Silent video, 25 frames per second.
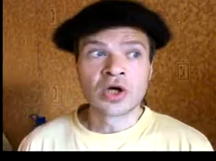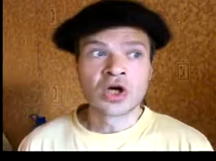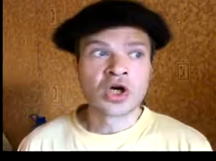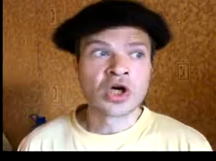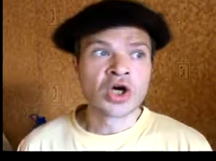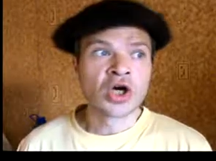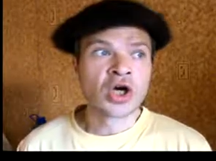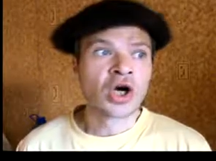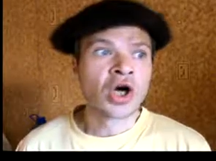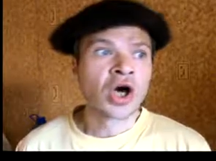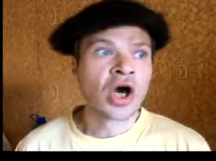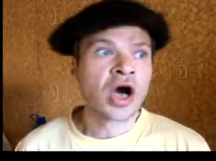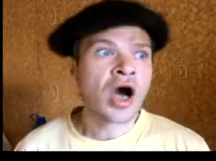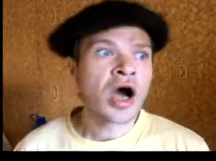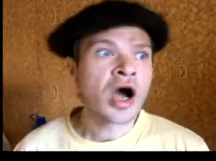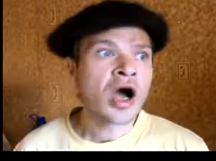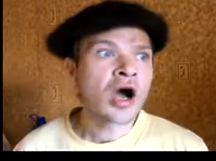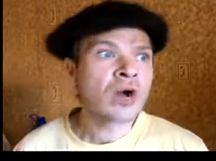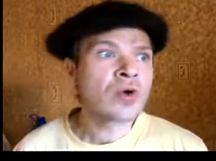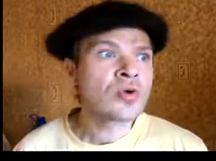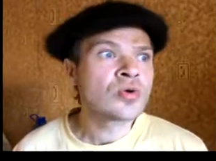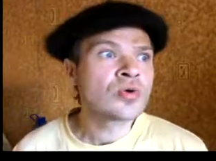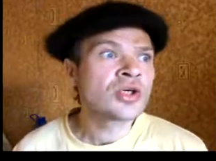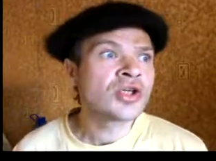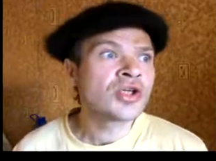
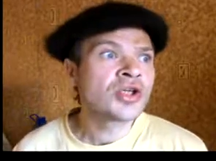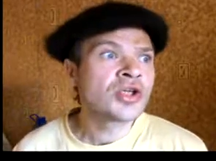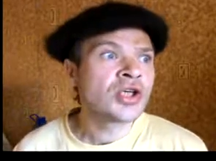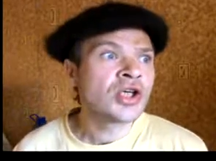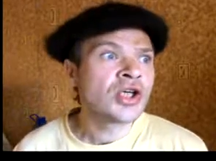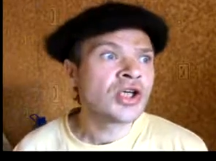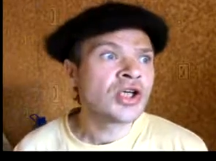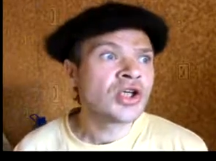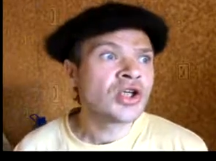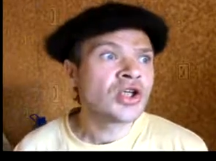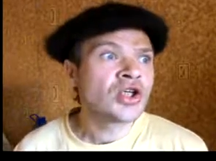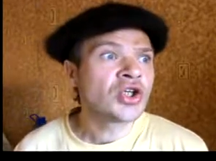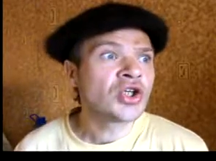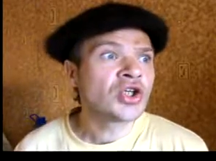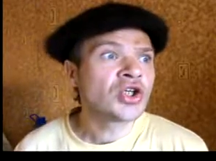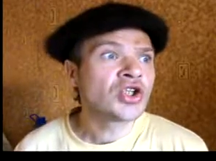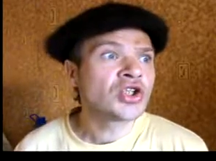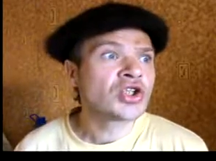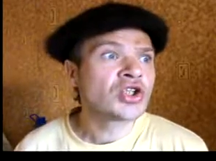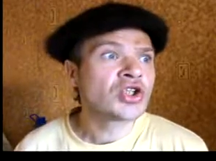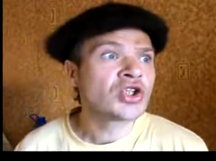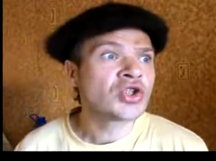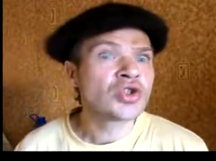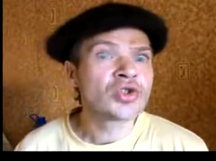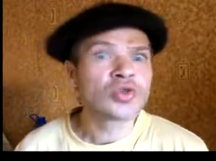how he
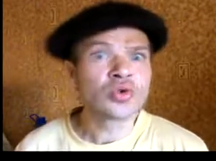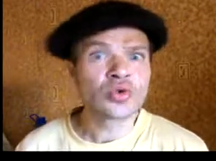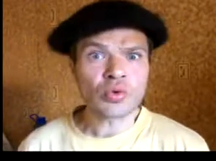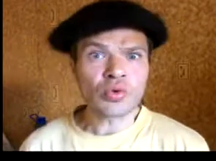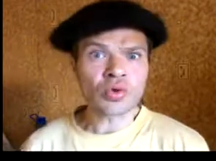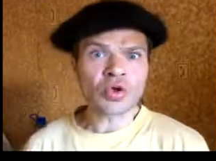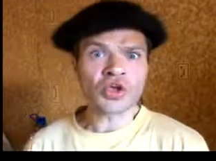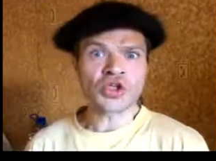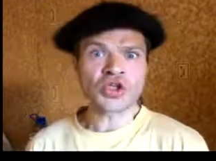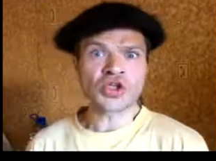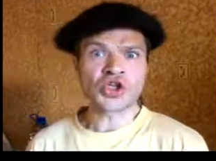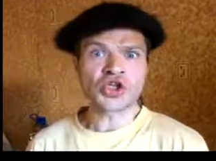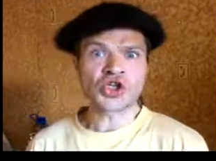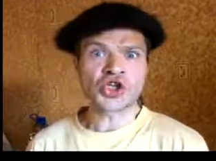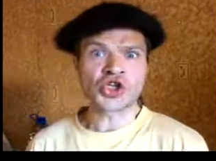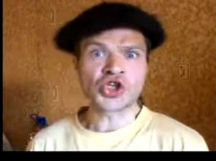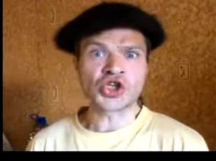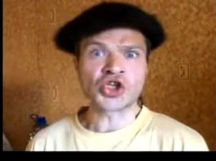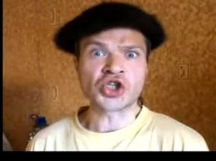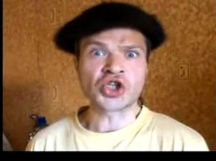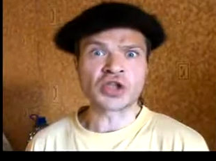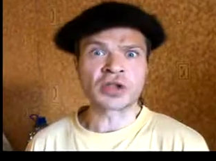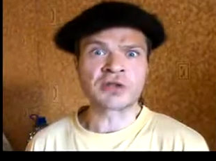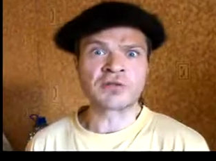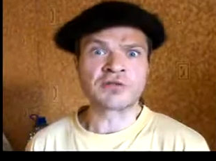
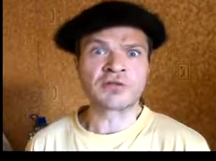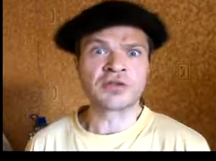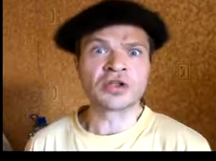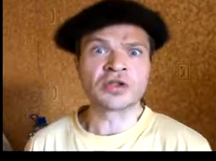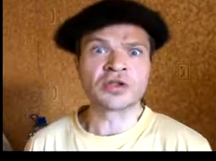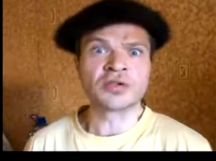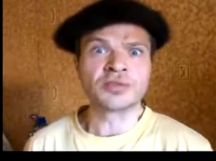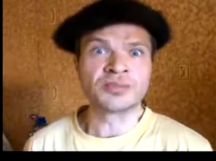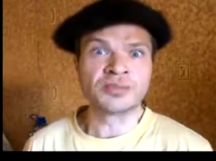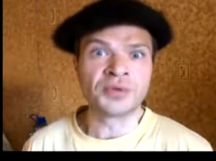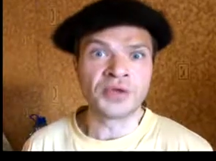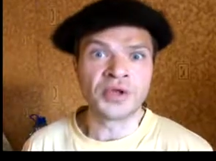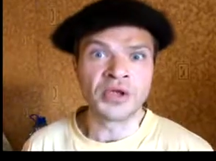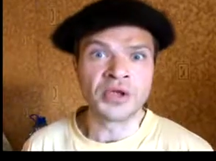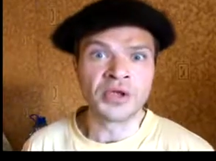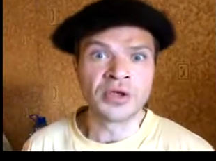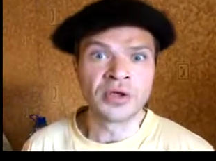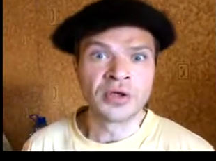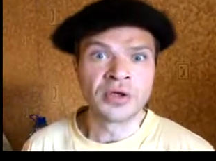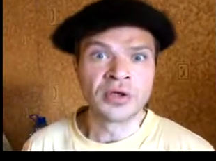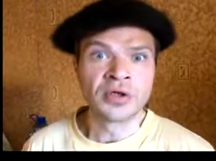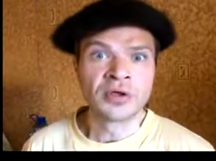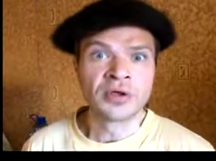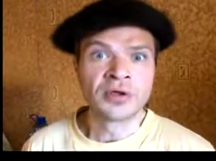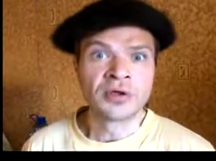astonished will be
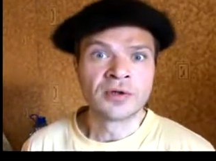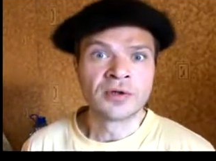